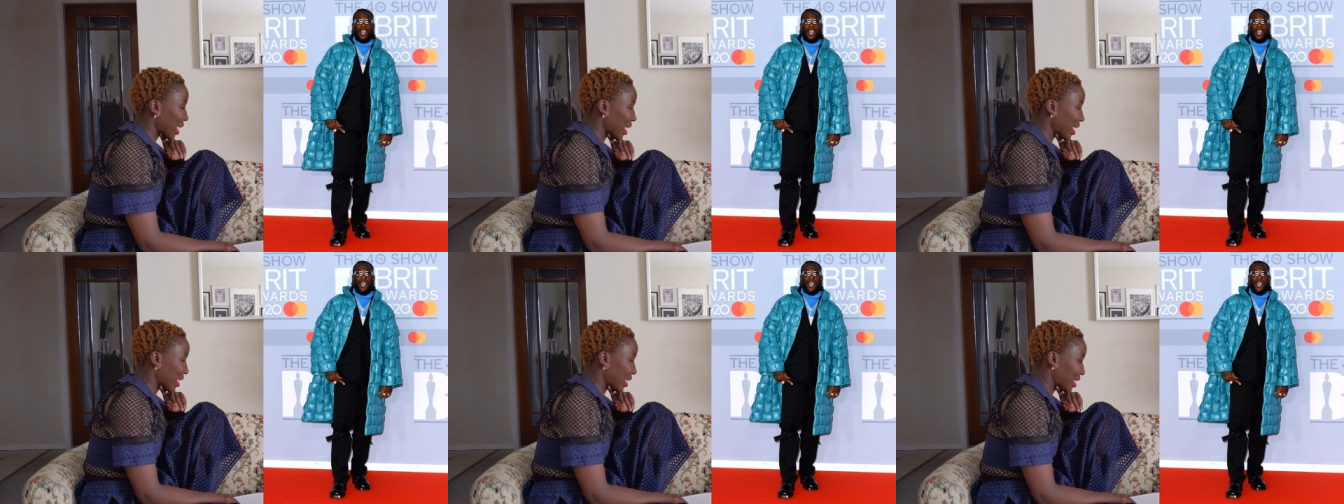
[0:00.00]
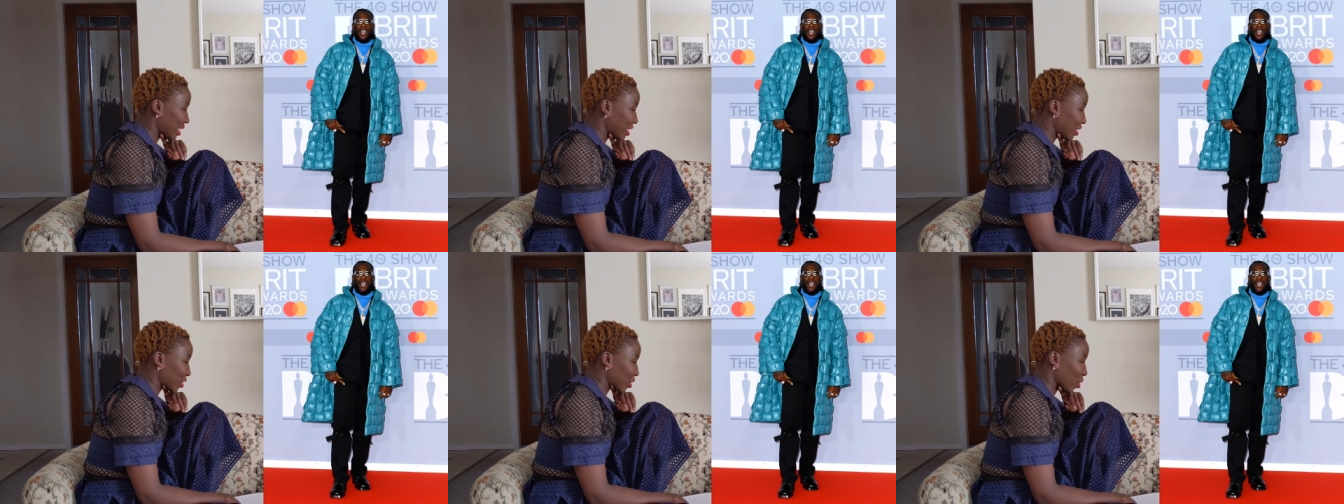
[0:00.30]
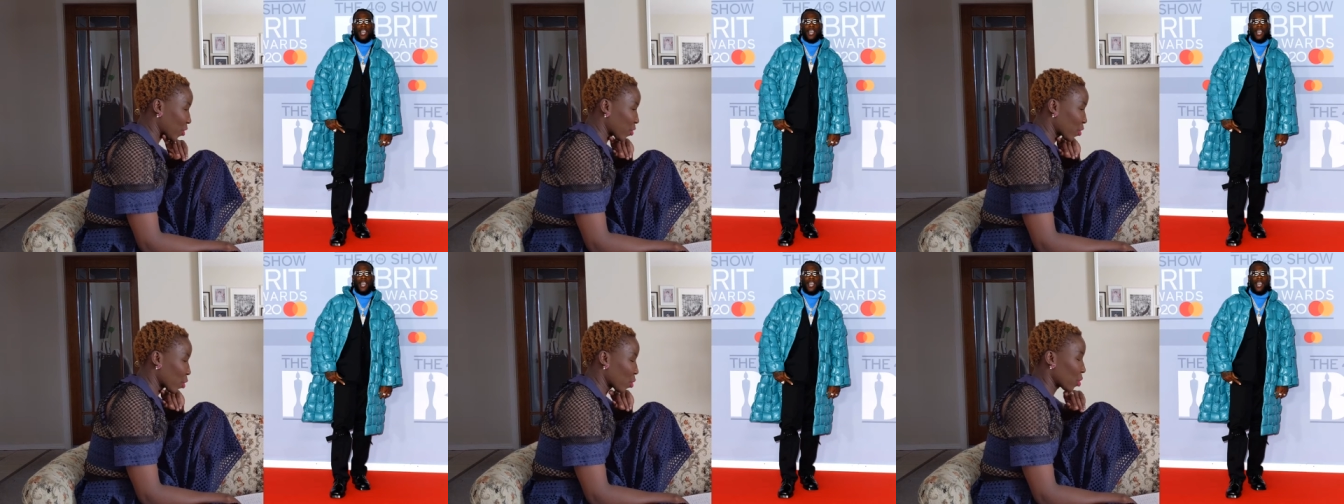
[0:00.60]
And
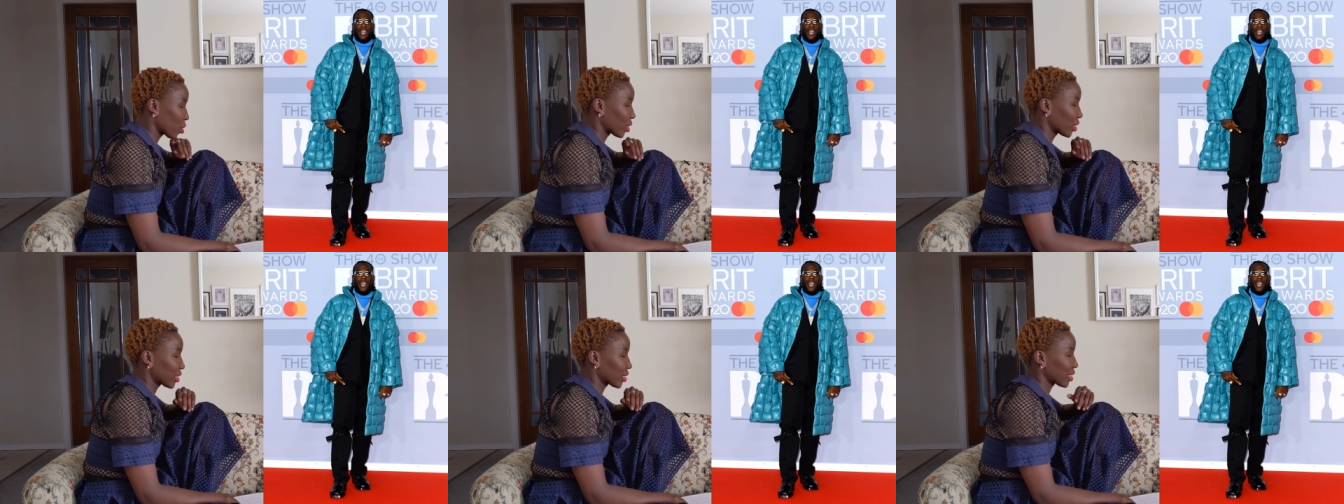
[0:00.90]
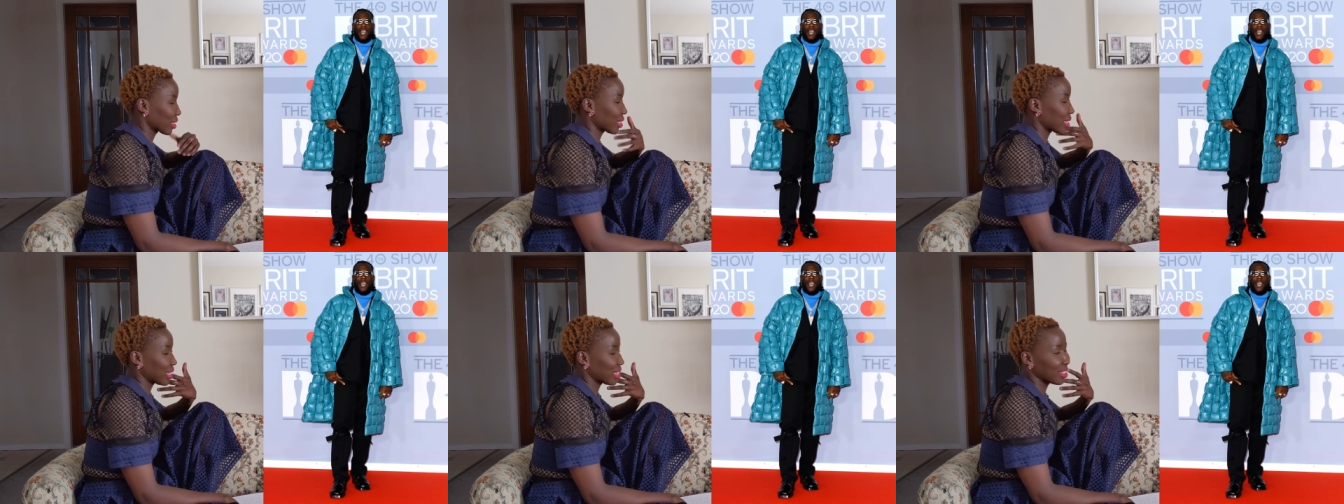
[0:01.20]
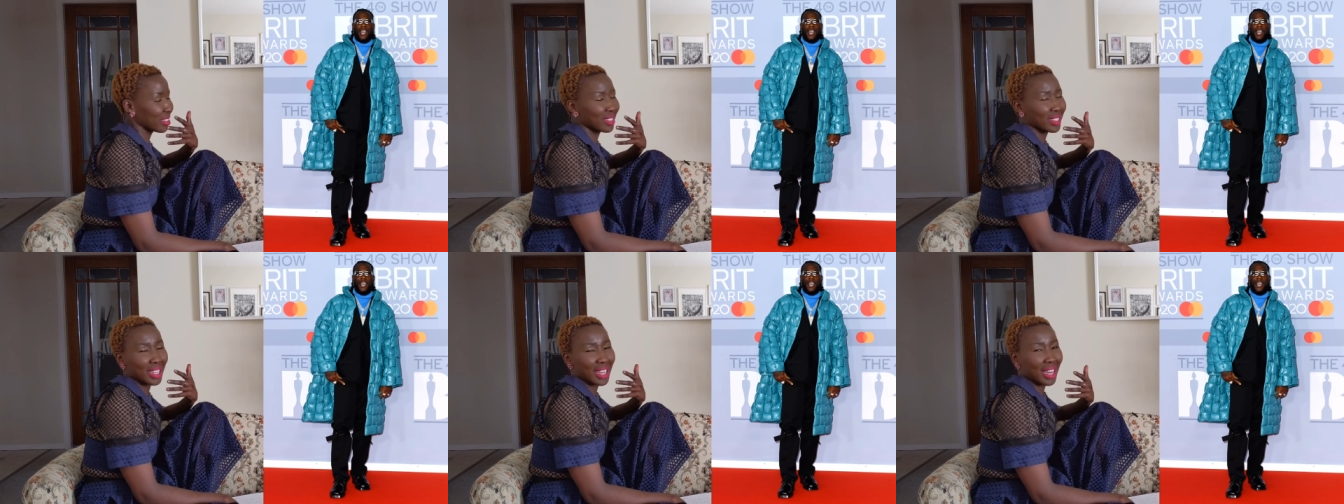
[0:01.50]
of course,
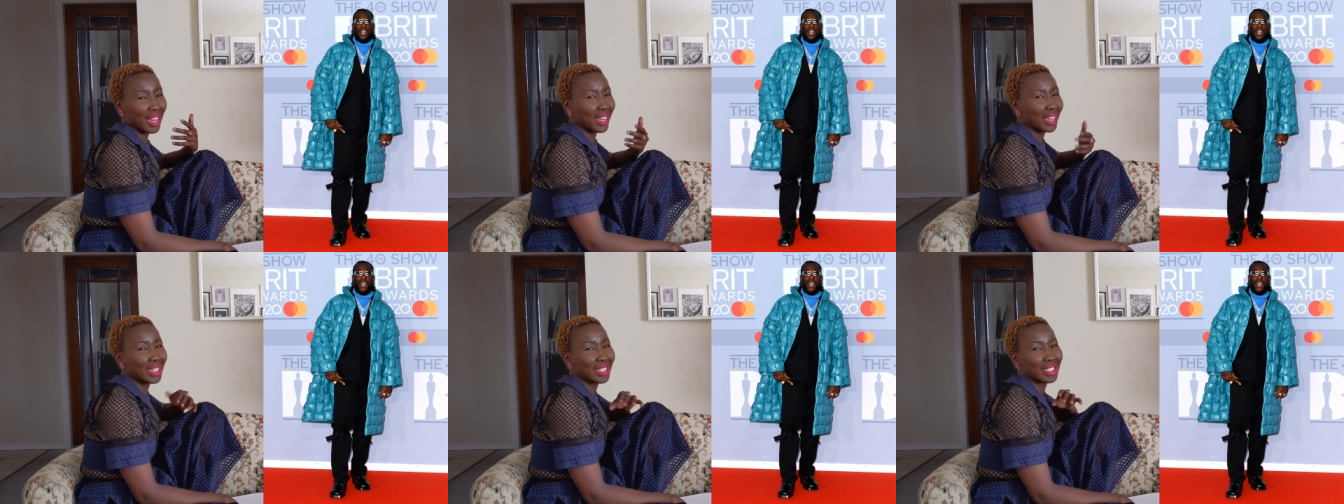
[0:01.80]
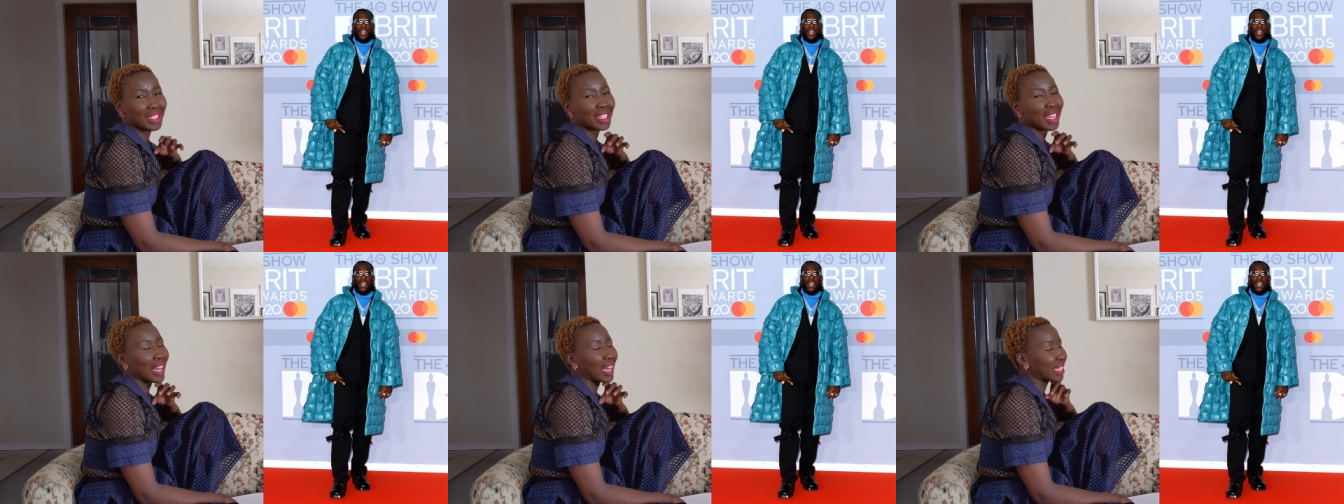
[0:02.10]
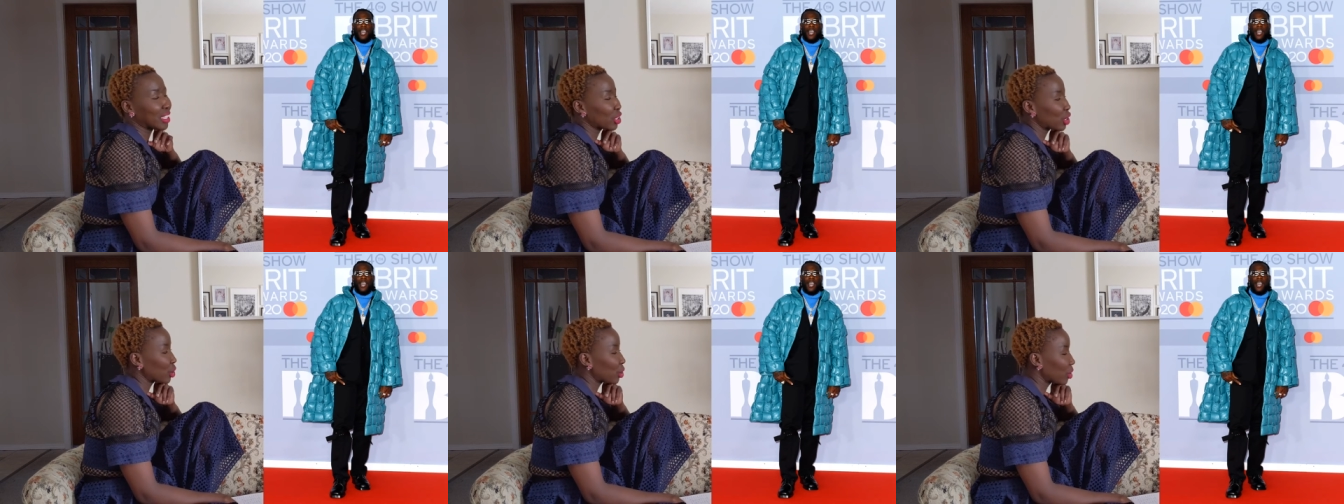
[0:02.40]
he's got
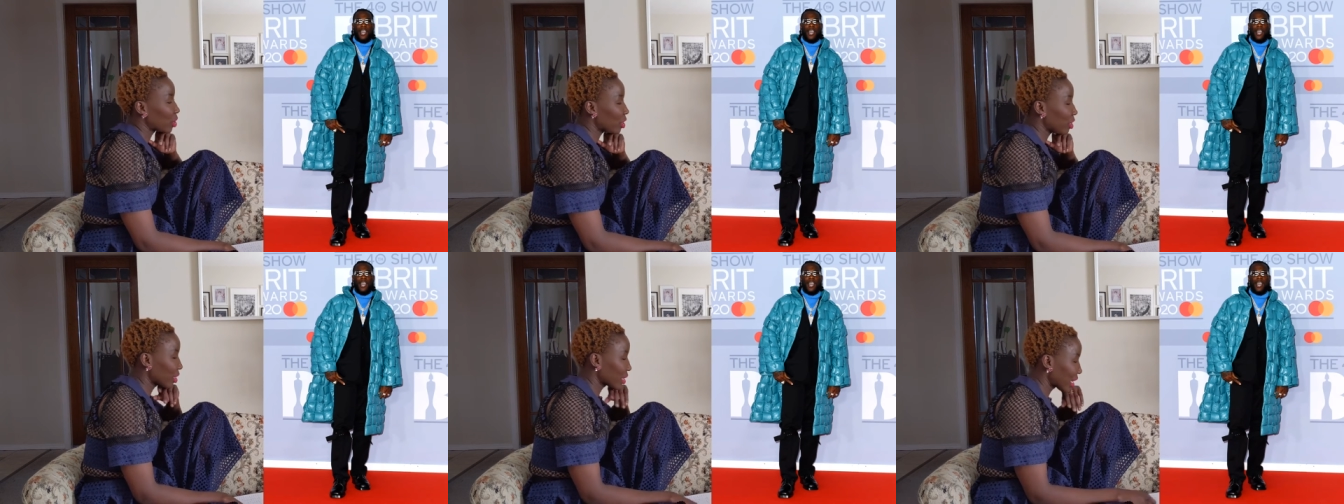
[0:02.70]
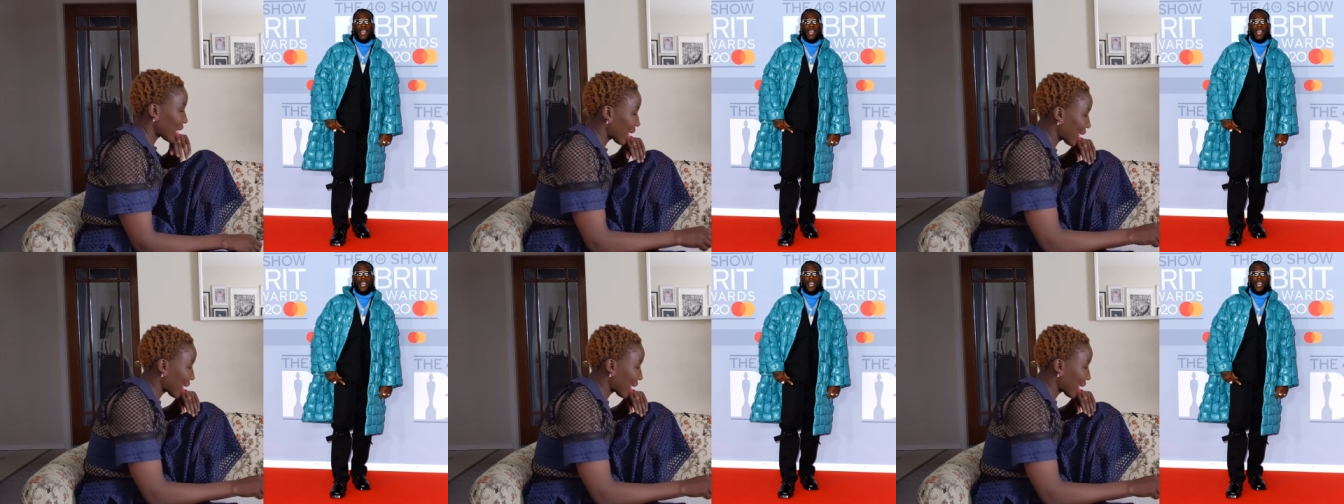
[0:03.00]
a turtleneck